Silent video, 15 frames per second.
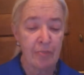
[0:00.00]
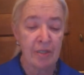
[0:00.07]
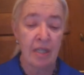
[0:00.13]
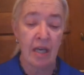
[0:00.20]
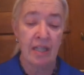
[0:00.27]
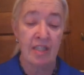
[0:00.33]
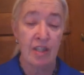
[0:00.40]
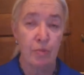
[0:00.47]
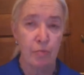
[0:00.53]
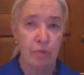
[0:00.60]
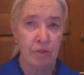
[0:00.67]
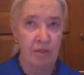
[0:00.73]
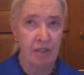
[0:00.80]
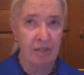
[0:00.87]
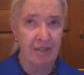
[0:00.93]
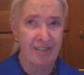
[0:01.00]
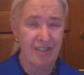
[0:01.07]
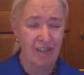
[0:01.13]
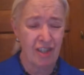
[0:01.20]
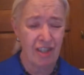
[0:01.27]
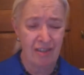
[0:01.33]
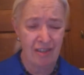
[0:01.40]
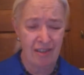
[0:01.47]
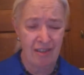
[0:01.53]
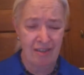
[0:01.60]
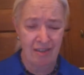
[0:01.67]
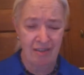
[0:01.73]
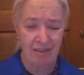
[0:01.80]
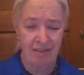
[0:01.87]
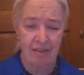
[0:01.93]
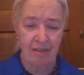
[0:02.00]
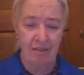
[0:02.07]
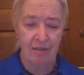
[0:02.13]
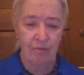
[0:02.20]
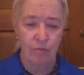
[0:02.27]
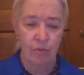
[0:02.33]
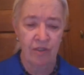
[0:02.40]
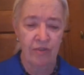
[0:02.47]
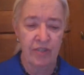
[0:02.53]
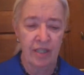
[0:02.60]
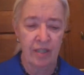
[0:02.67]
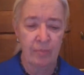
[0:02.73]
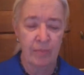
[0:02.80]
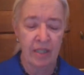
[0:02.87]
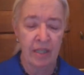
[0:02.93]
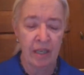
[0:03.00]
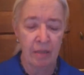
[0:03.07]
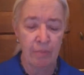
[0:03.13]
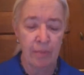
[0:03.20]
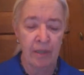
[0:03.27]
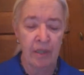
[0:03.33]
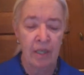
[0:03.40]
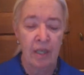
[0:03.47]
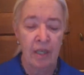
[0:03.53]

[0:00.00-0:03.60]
but not as brilliant as she thinks, would have summed it up,